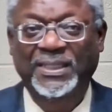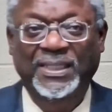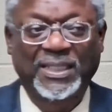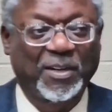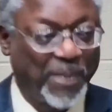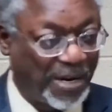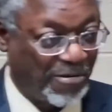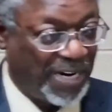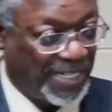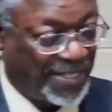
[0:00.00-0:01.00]
of my
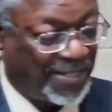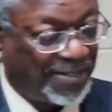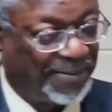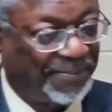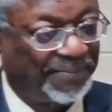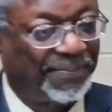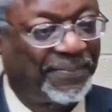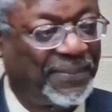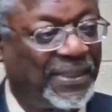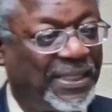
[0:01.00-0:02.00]
grace
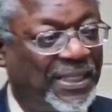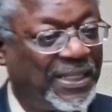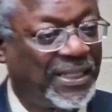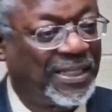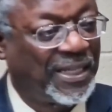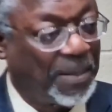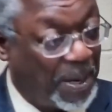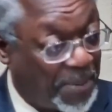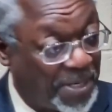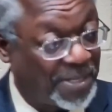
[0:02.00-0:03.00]
and my
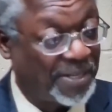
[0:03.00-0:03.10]
mercy.